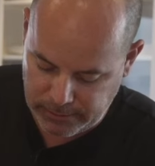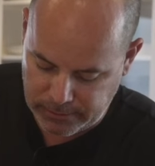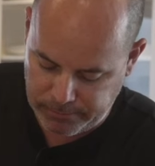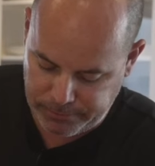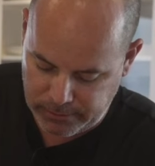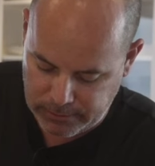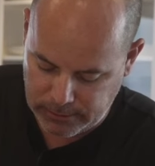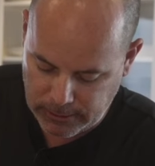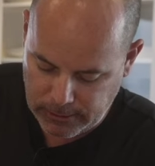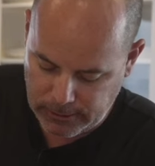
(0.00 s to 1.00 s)
you could put
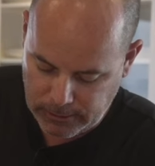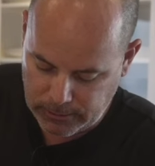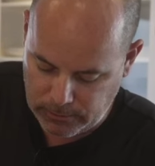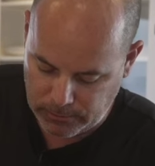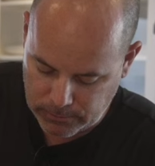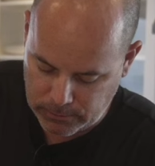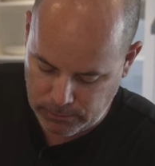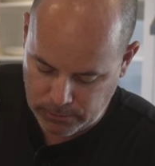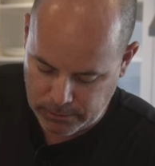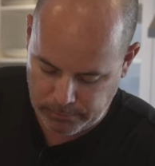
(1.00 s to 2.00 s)

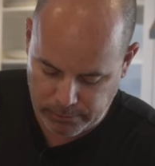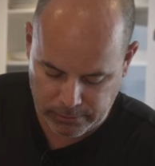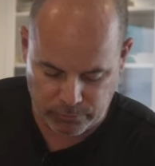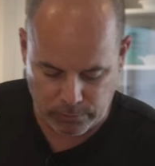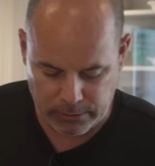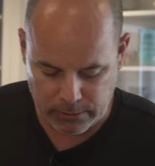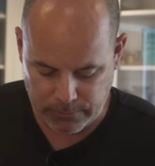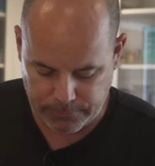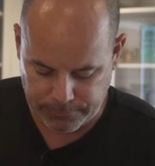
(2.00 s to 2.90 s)
cucumber as well.